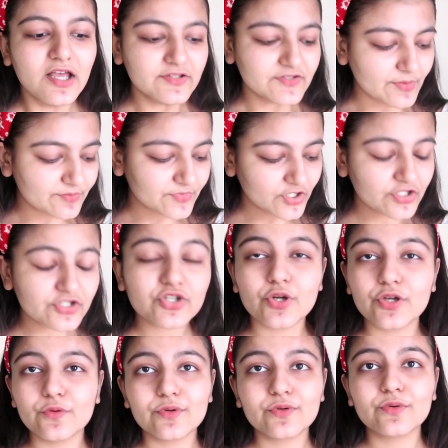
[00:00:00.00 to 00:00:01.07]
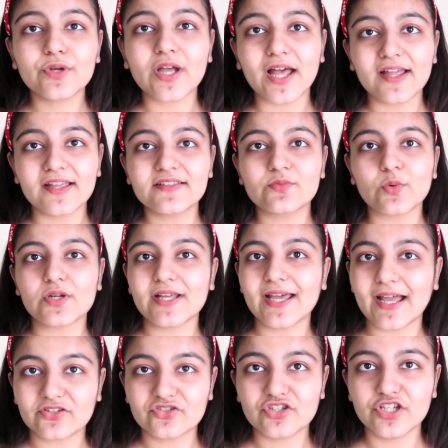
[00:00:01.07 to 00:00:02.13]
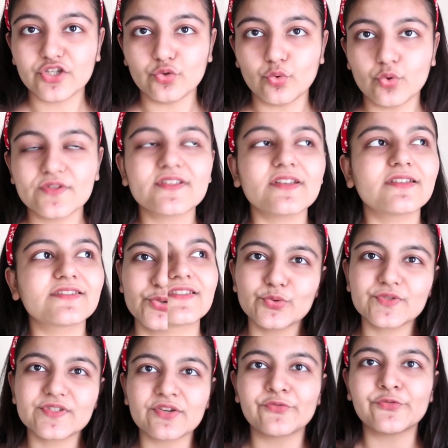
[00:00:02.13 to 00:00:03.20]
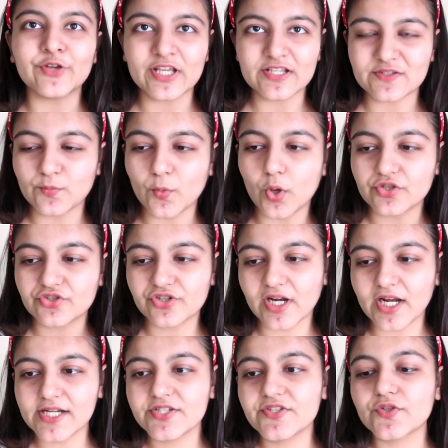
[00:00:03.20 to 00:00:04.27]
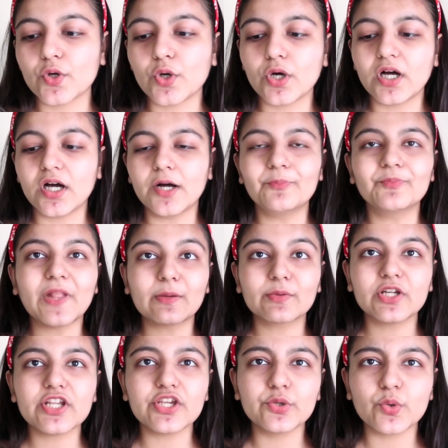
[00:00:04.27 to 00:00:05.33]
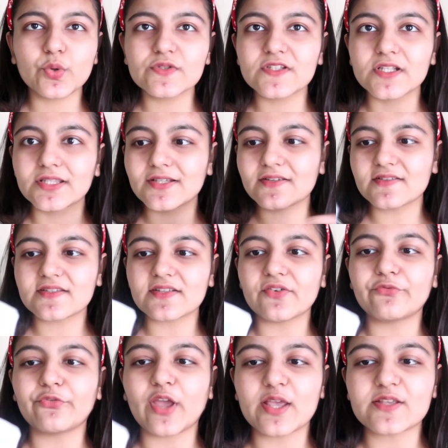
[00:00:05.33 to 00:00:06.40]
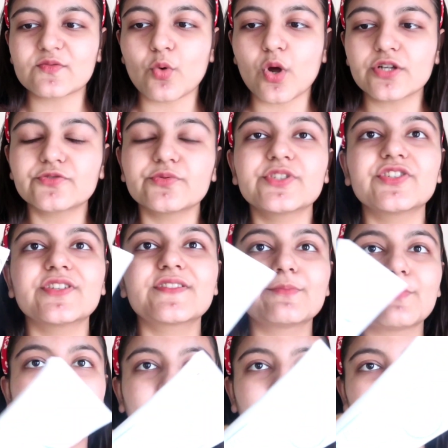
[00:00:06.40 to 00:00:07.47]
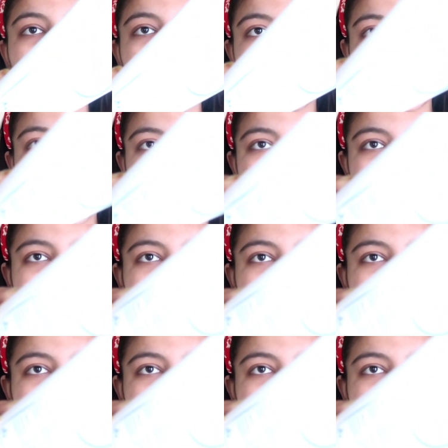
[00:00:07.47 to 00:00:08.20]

So I'm gonna show you guys what I actually use. I use face wash, right? So I'm gonna use this face wash, which is Bioderma's